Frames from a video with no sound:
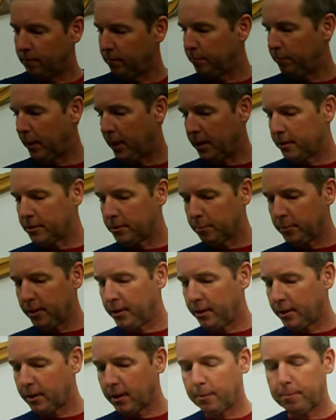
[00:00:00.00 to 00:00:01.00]
Possibly
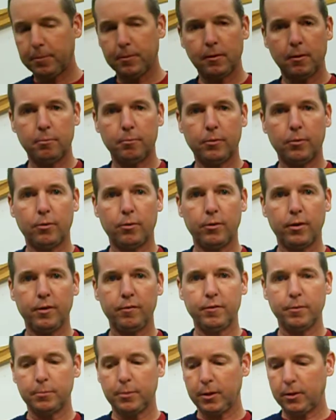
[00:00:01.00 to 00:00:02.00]
a couple of them won't
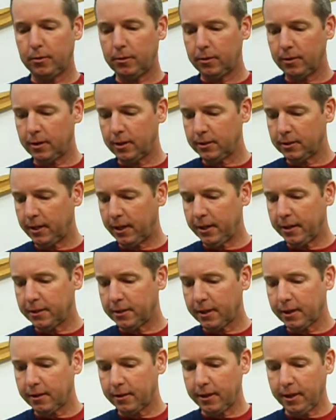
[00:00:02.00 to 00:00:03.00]
even blow. A lot
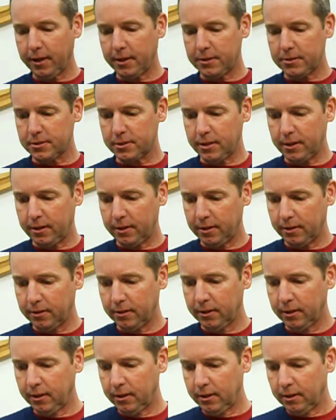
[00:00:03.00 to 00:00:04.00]
of the guys, they
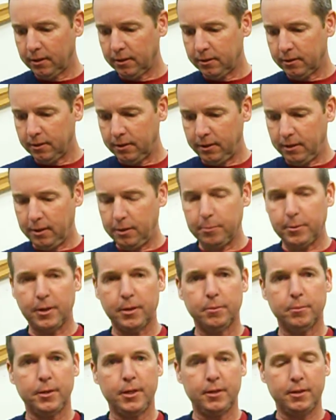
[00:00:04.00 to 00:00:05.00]
email
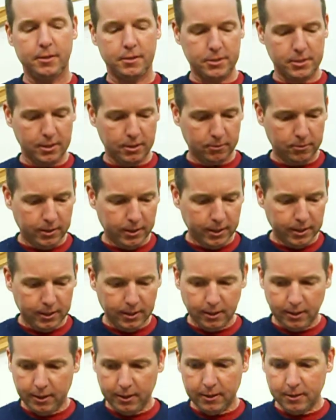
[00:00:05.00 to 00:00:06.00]
me and they say, well,
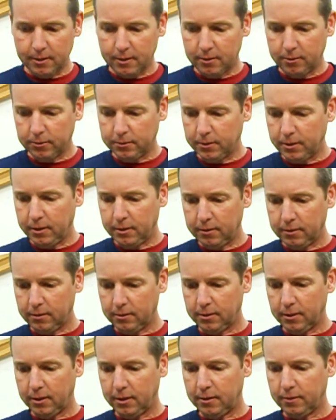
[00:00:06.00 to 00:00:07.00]
I can only,
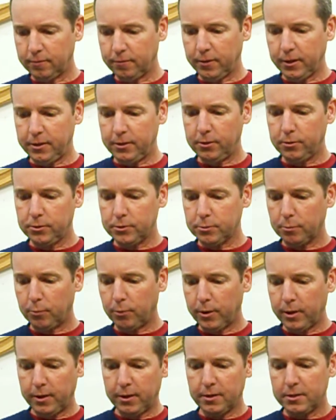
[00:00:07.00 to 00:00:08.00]
if I use them
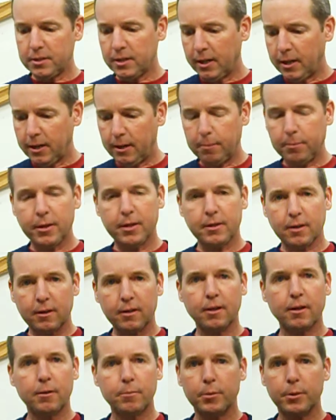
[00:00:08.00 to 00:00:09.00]
one at a time, I can
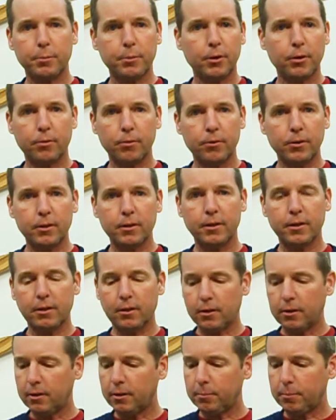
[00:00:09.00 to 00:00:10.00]
get them to blow really
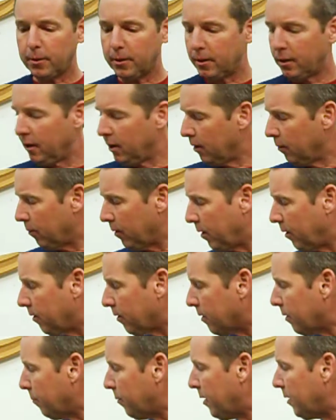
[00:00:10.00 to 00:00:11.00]
good, but when I hook
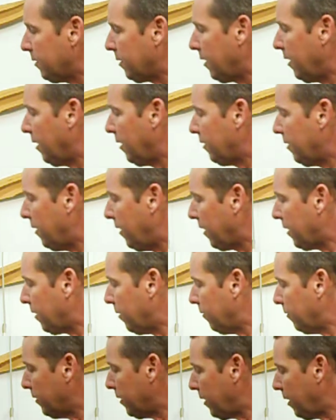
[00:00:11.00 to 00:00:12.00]
them all together, I can
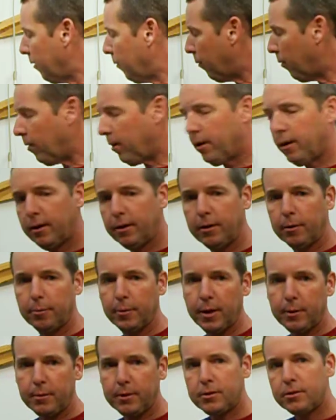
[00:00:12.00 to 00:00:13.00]
only get 1 or
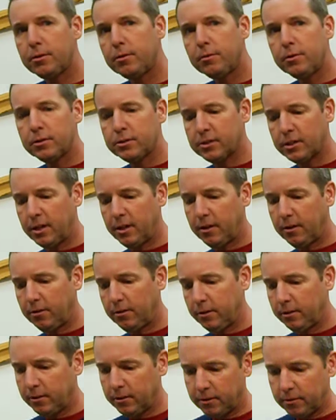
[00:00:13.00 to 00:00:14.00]
maybe 2 to sound,
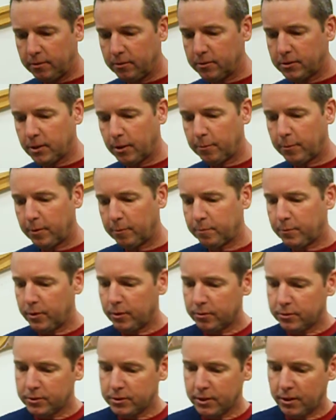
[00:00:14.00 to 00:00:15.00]
and some of them
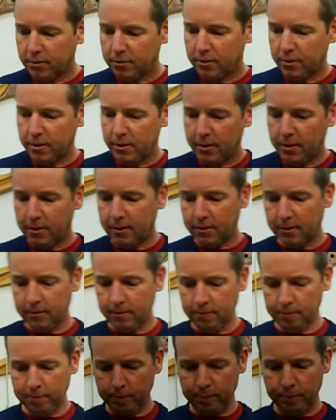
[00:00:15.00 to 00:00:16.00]
don't sound at all.